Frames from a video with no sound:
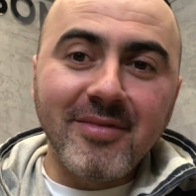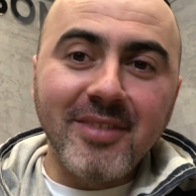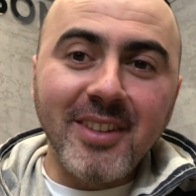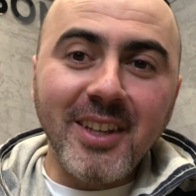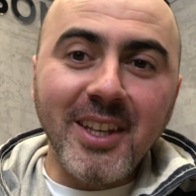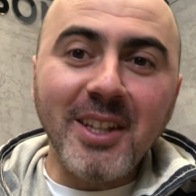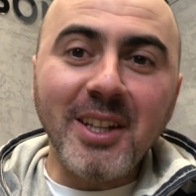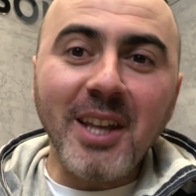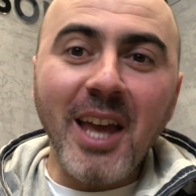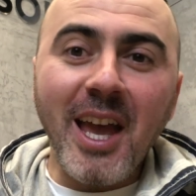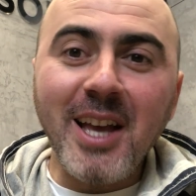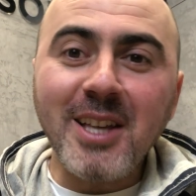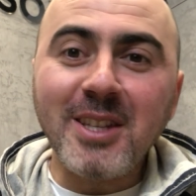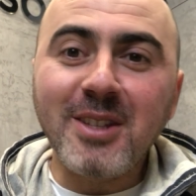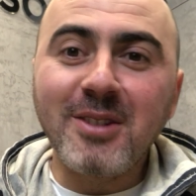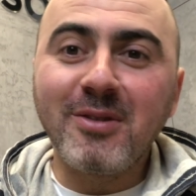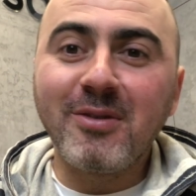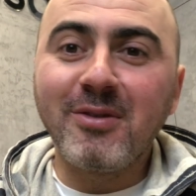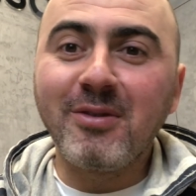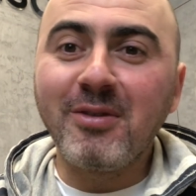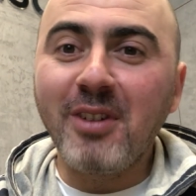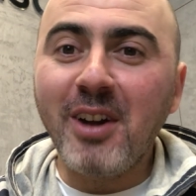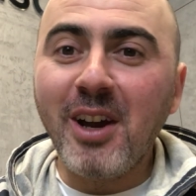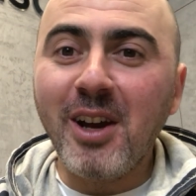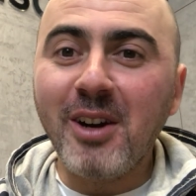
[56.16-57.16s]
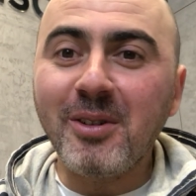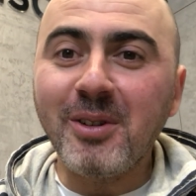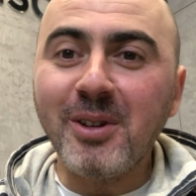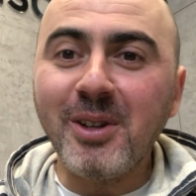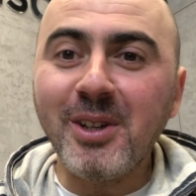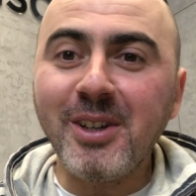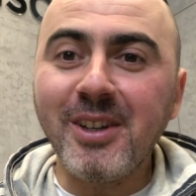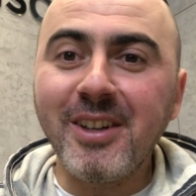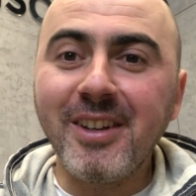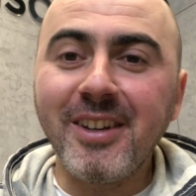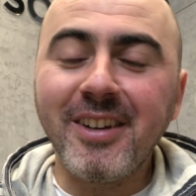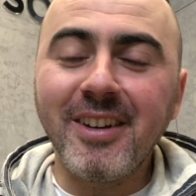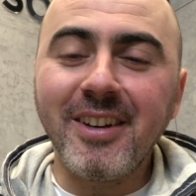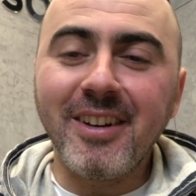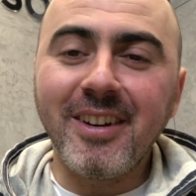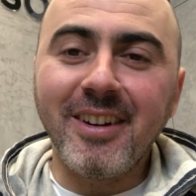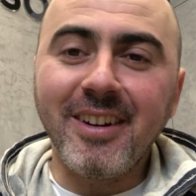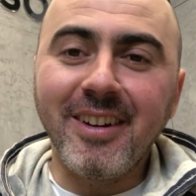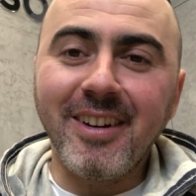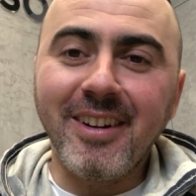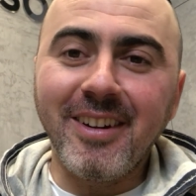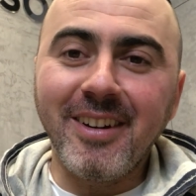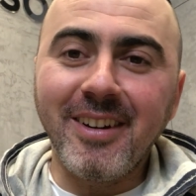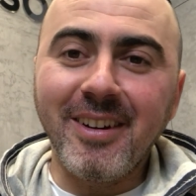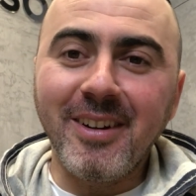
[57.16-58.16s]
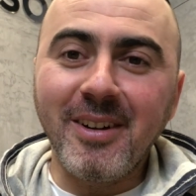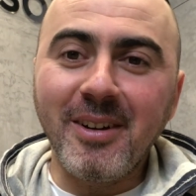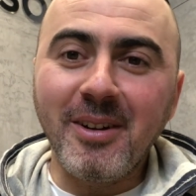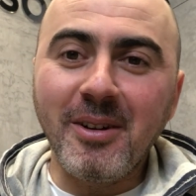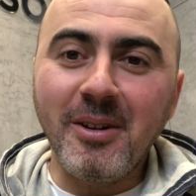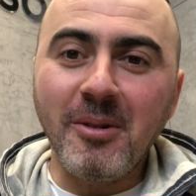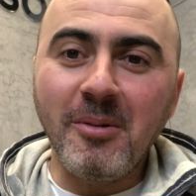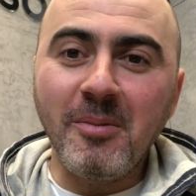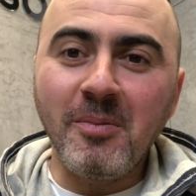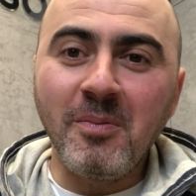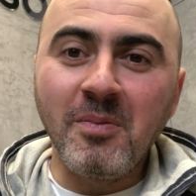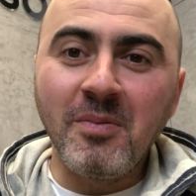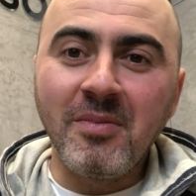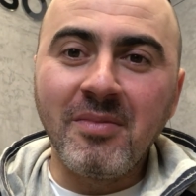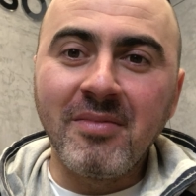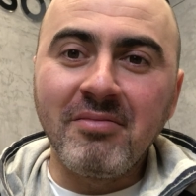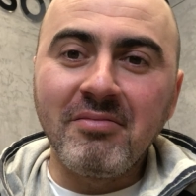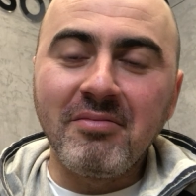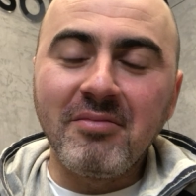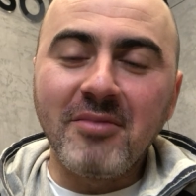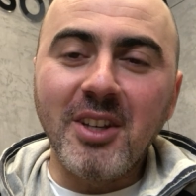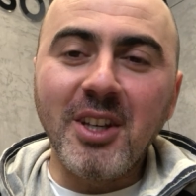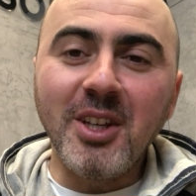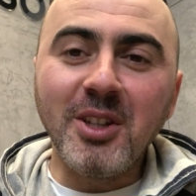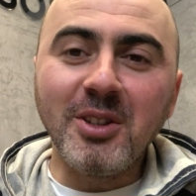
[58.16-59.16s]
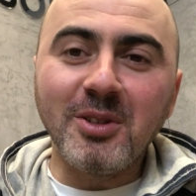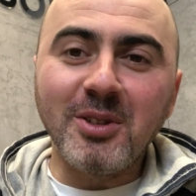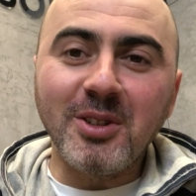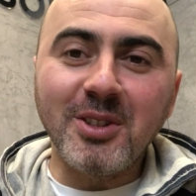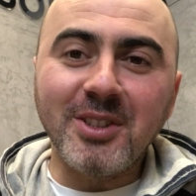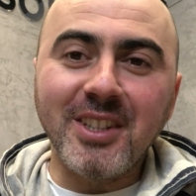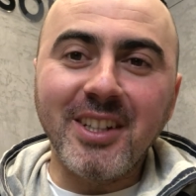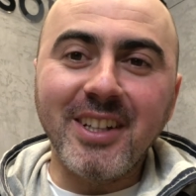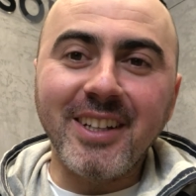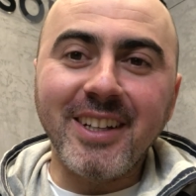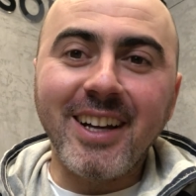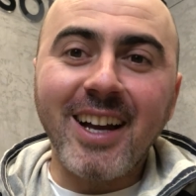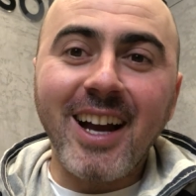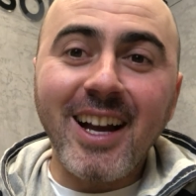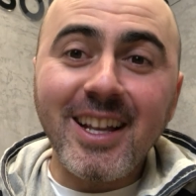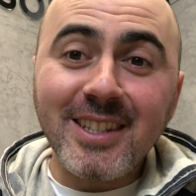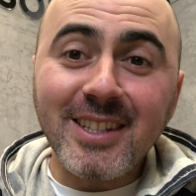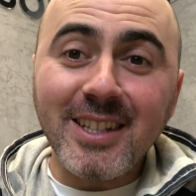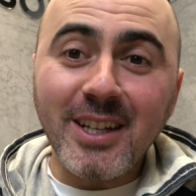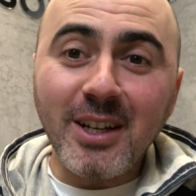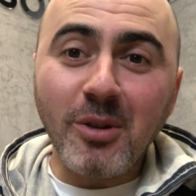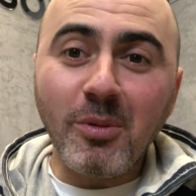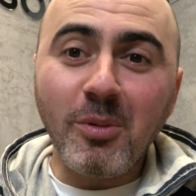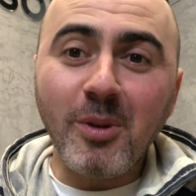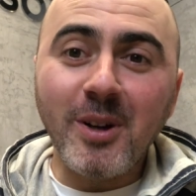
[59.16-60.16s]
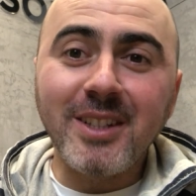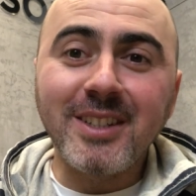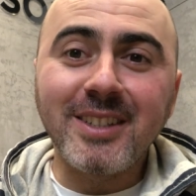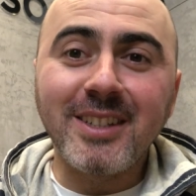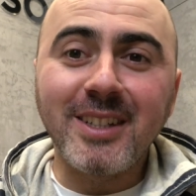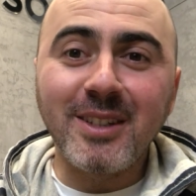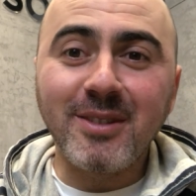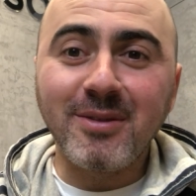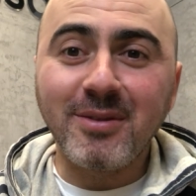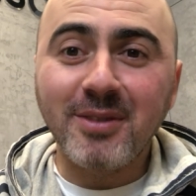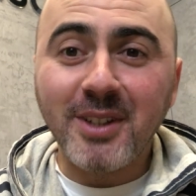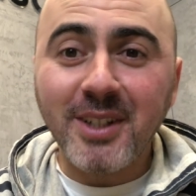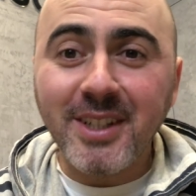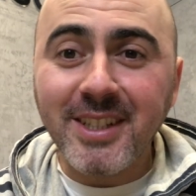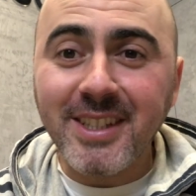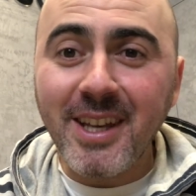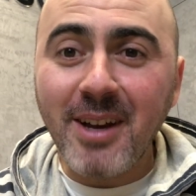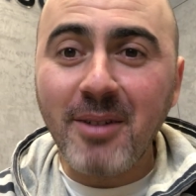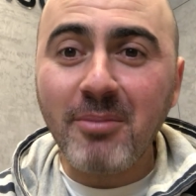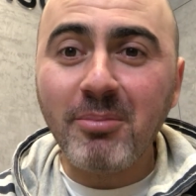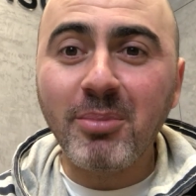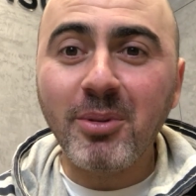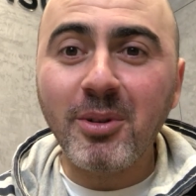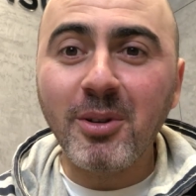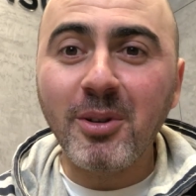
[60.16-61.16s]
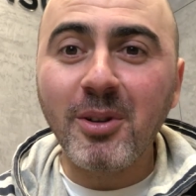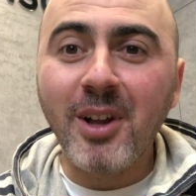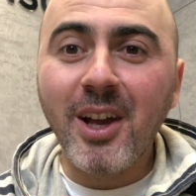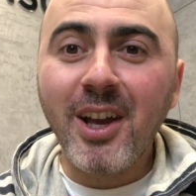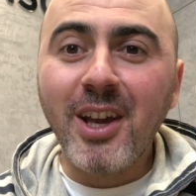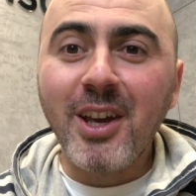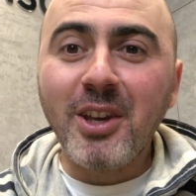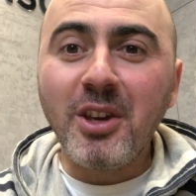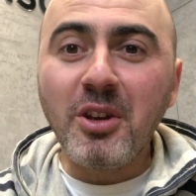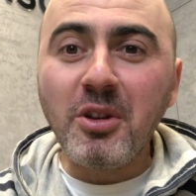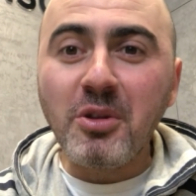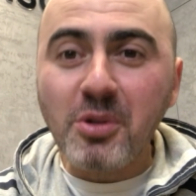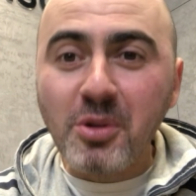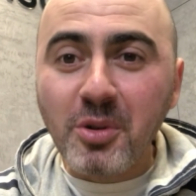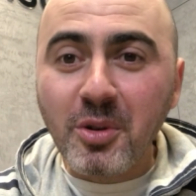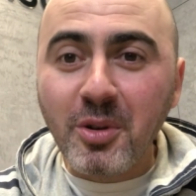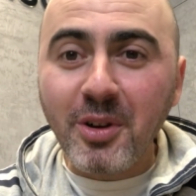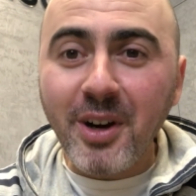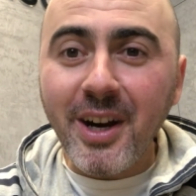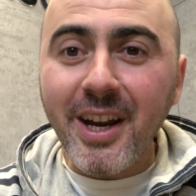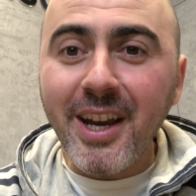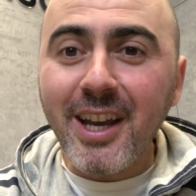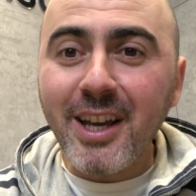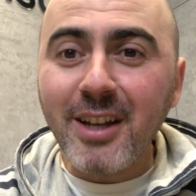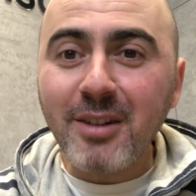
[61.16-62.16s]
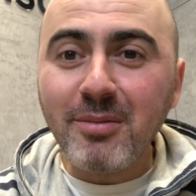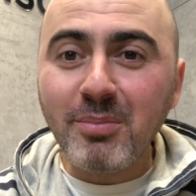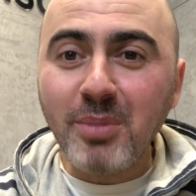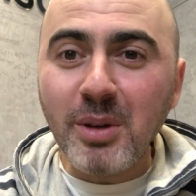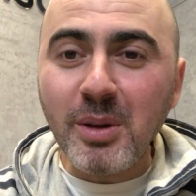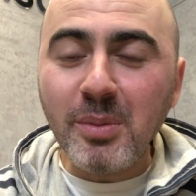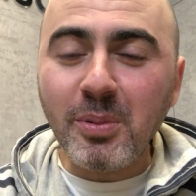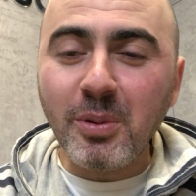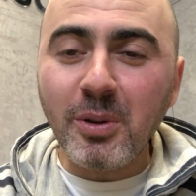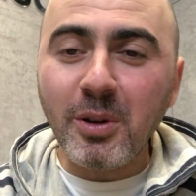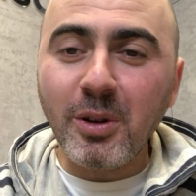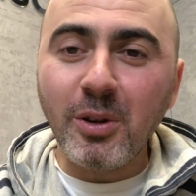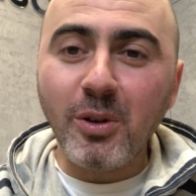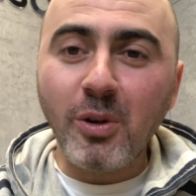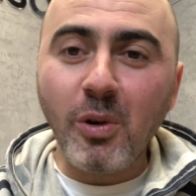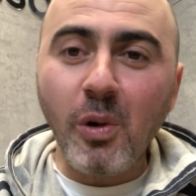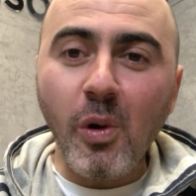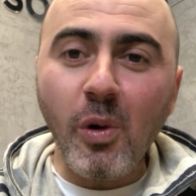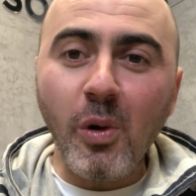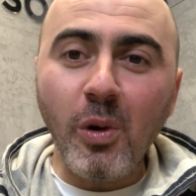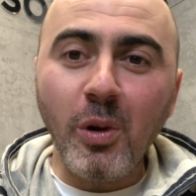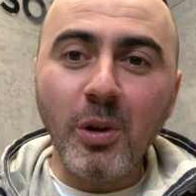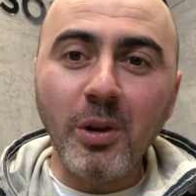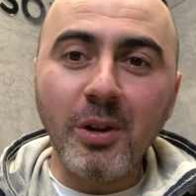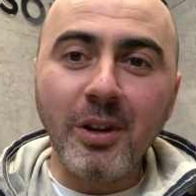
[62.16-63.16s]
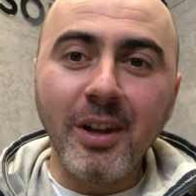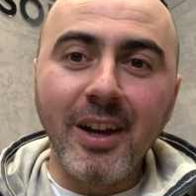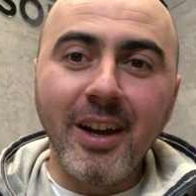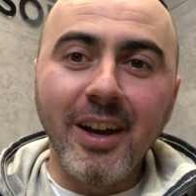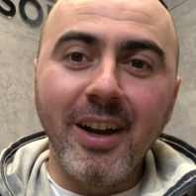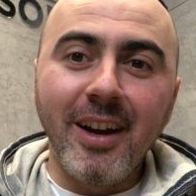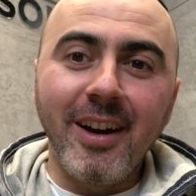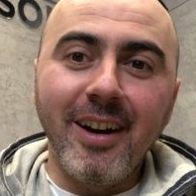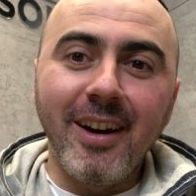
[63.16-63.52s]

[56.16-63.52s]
it has very interesting consequences. For example, in Ukraine, people call